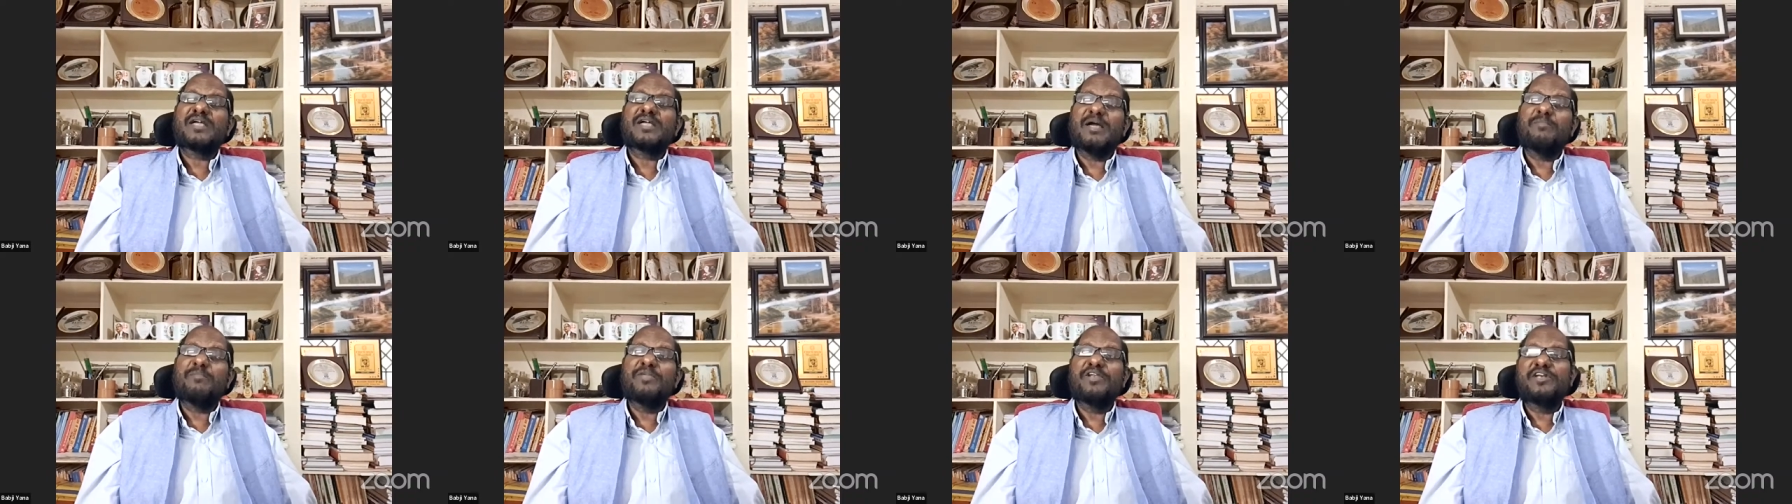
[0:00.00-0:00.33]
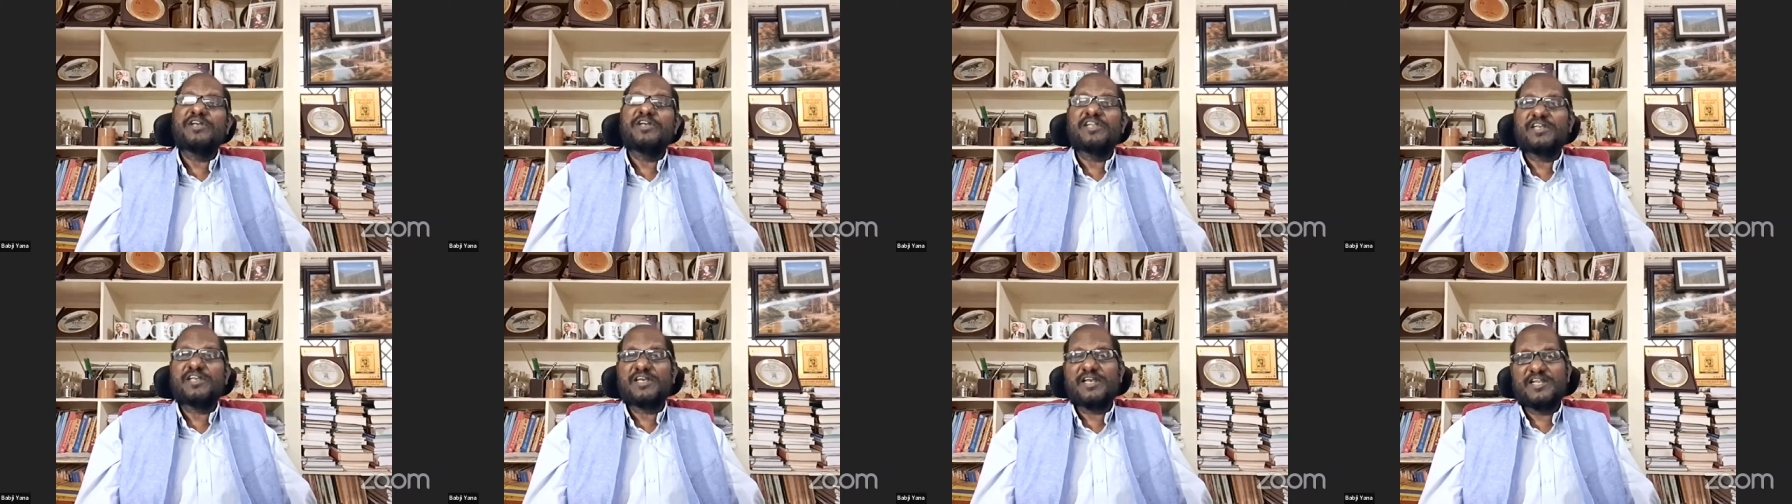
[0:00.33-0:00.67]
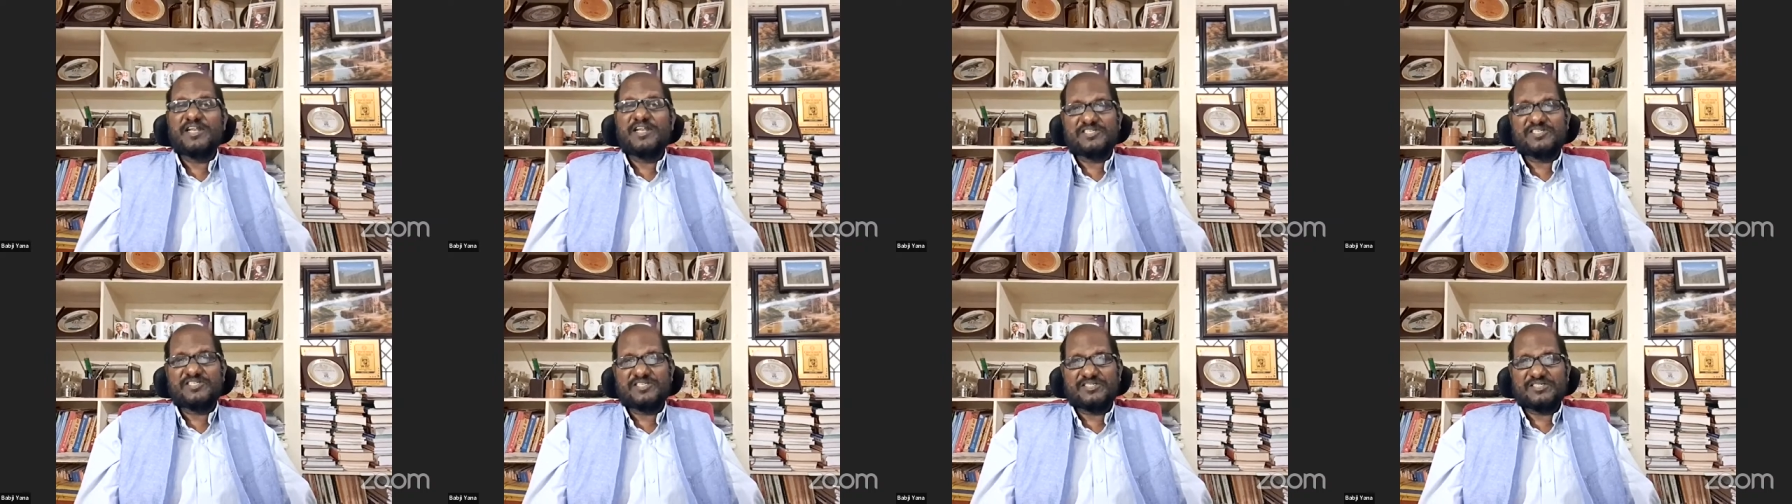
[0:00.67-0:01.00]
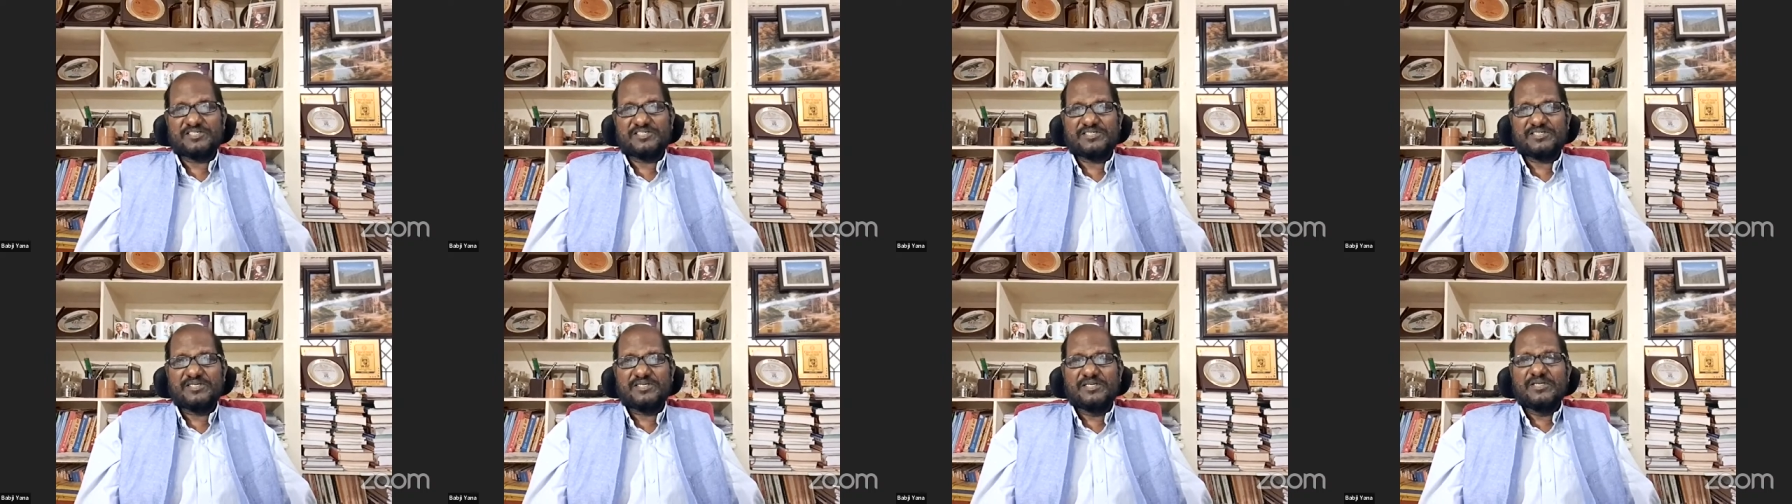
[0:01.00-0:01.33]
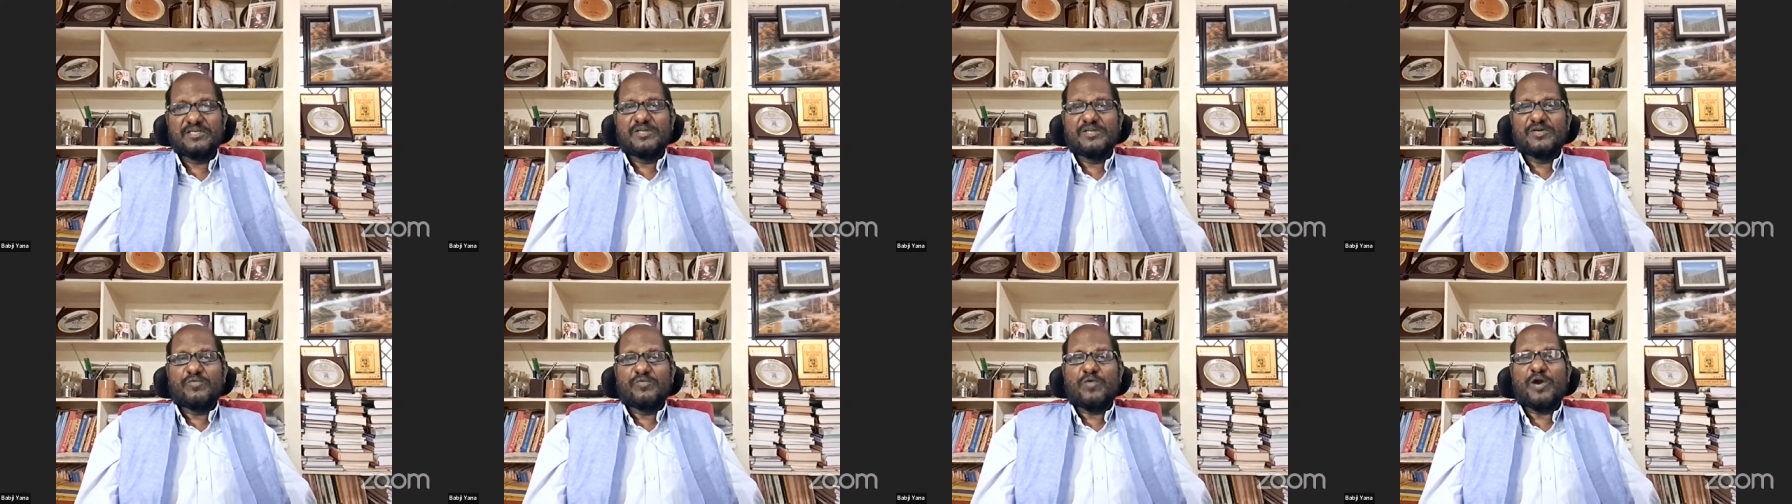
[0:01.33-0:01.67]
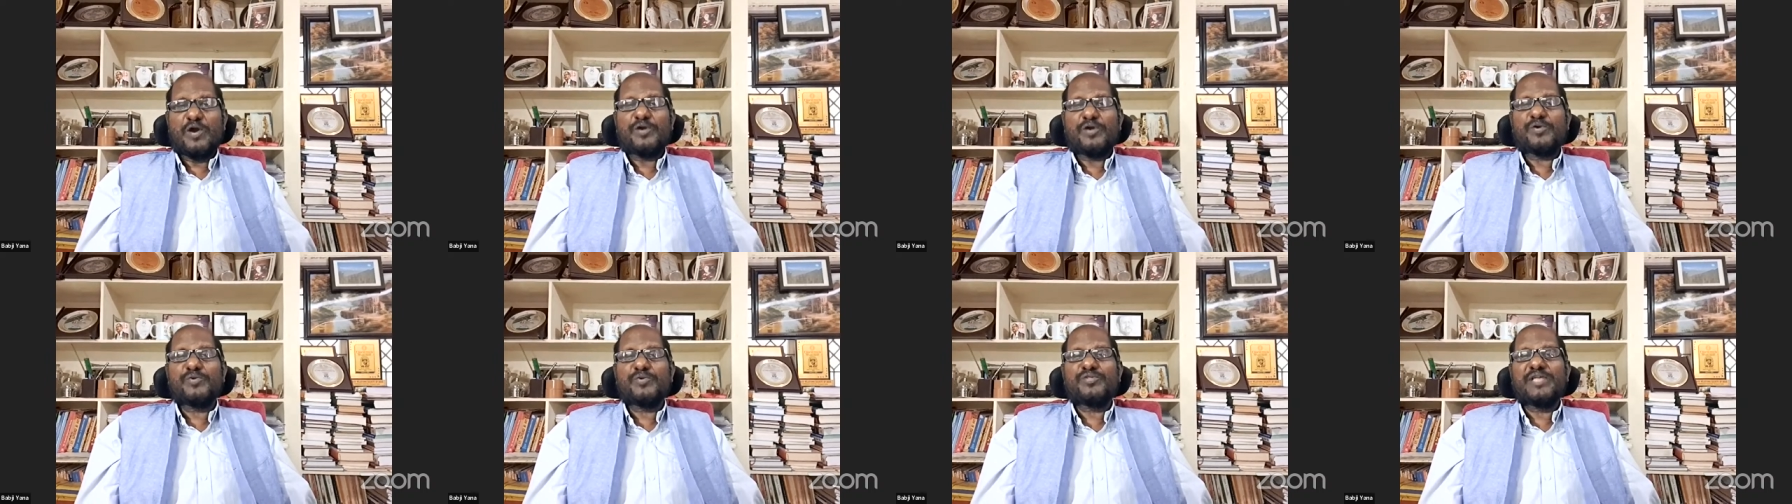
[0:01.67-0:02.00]
community relations.
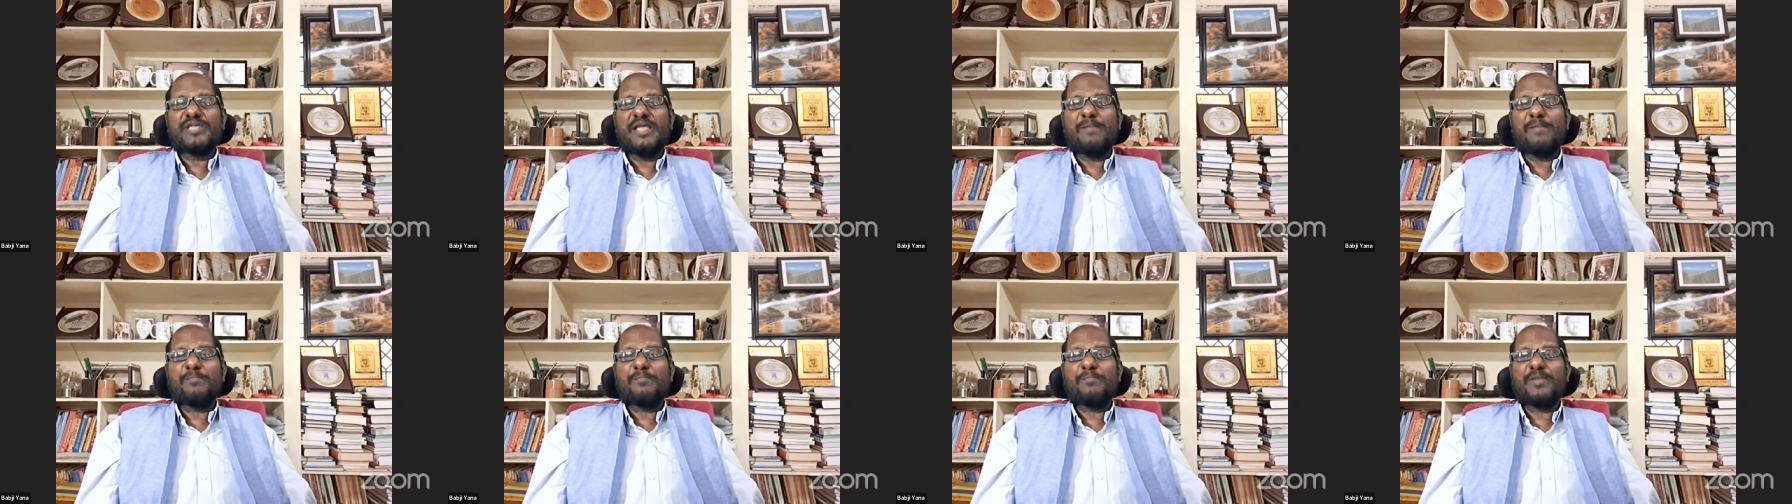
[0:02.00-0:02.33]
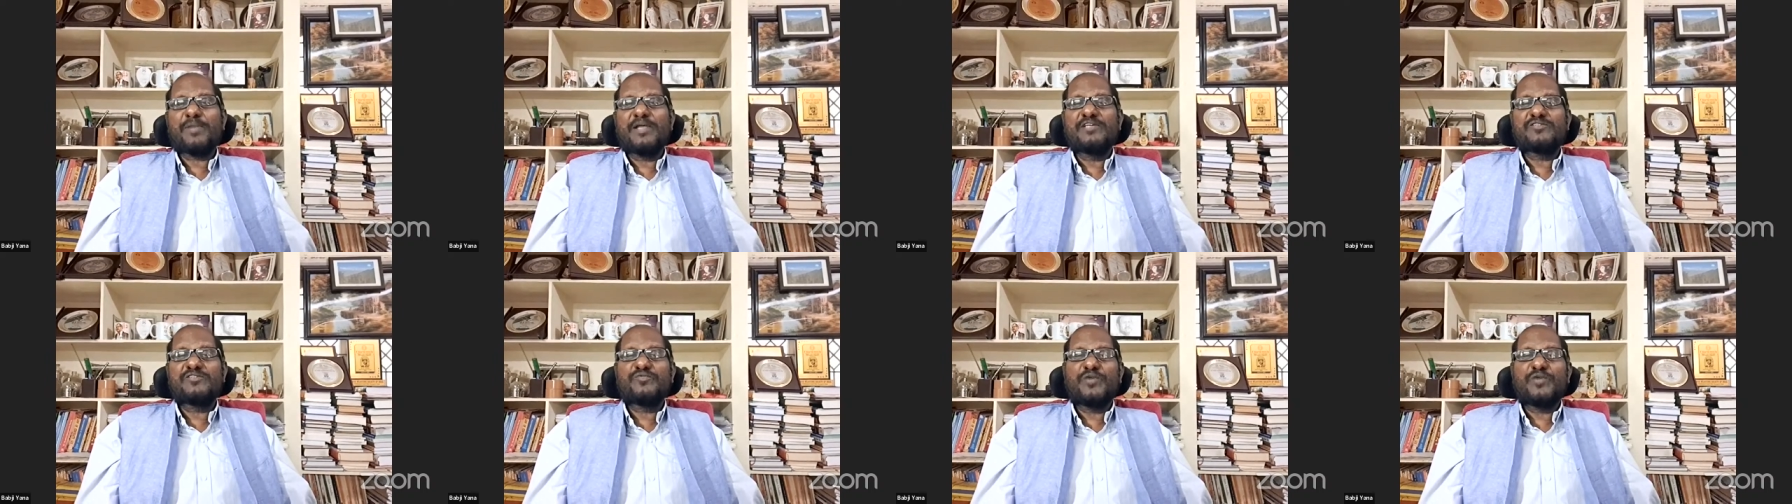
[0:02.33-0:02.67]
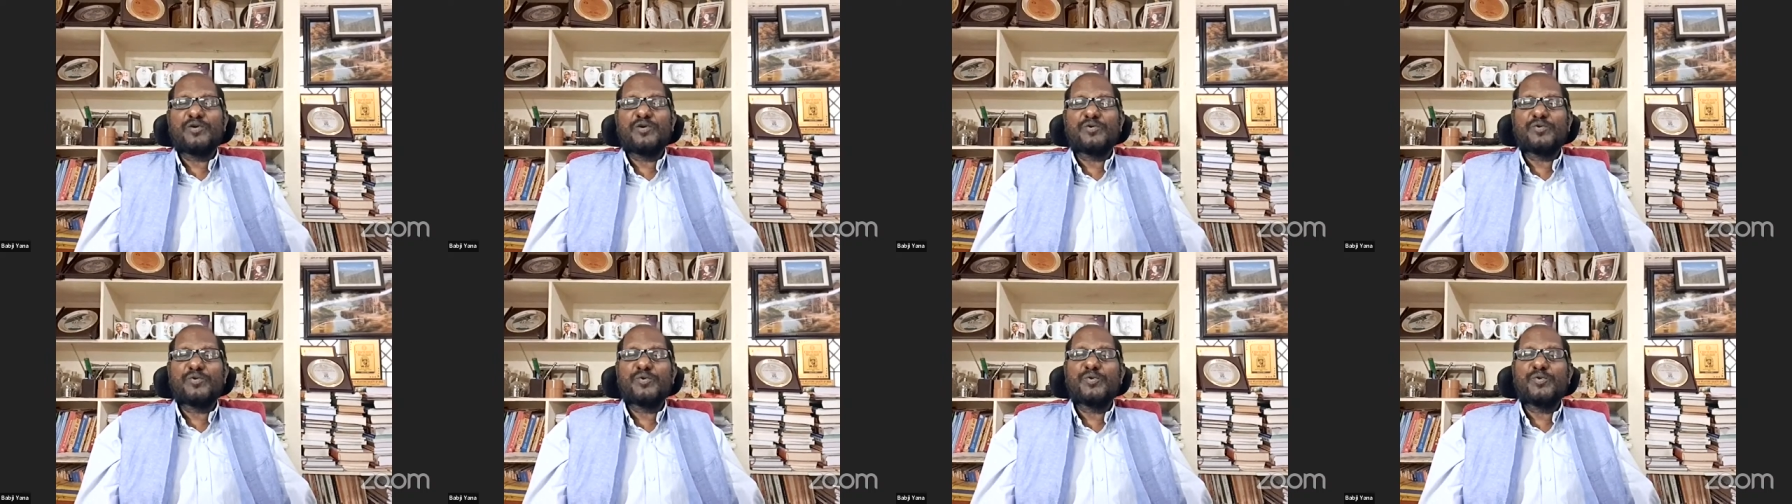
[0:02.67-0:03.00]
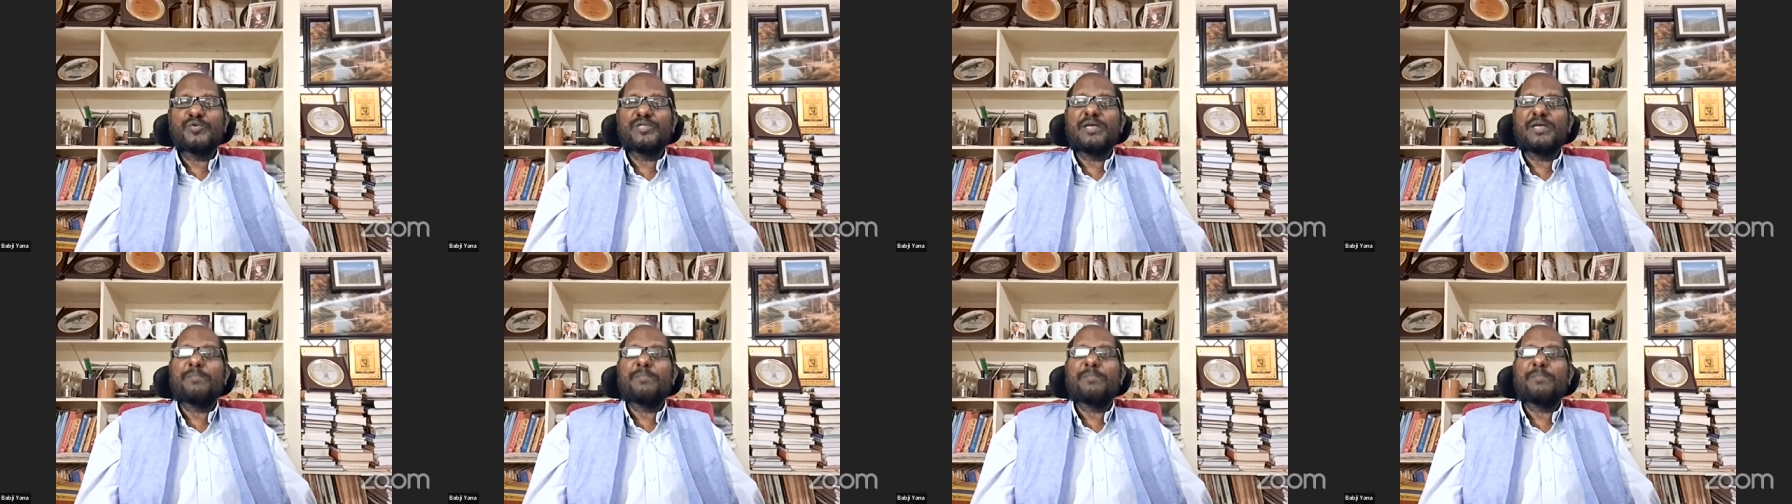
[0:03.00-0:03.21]
What do the employees want to know?